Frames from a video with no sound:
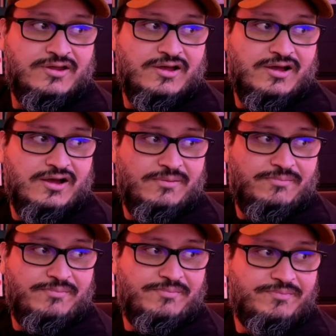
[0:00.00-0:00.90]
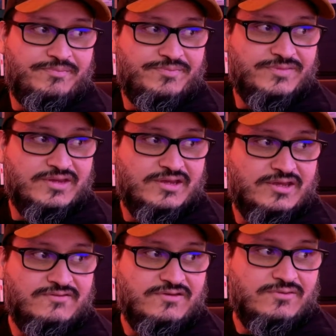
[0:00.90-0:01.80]

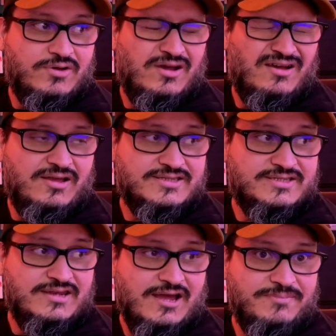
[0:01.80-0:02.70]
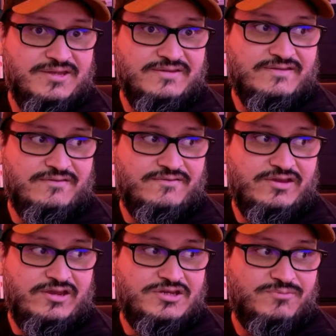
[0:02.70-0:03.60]
gives you a synopsis of
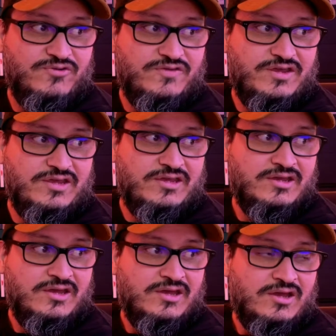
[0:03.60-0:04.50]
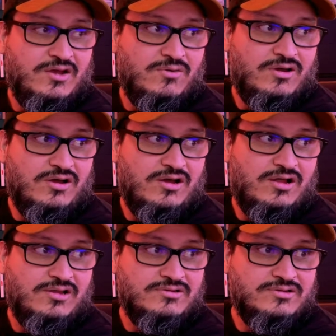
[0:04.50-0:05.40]
each movie, a
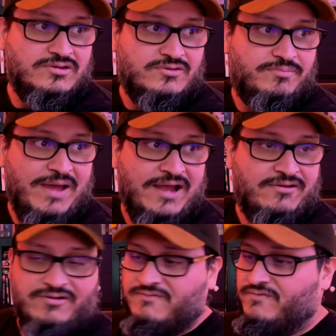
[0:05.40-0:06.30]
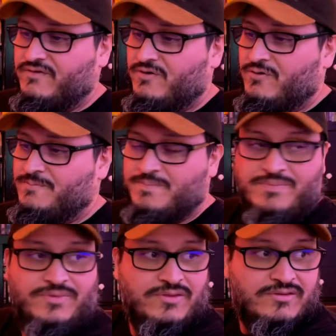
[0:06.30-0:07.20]
little background info.
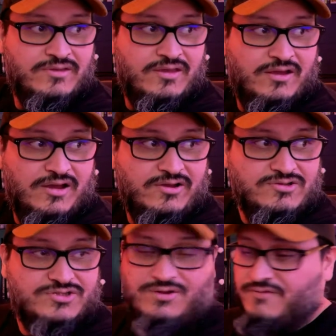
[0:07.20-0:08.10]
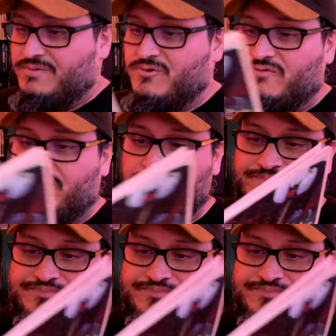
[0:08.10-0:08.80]
It goes through every movie.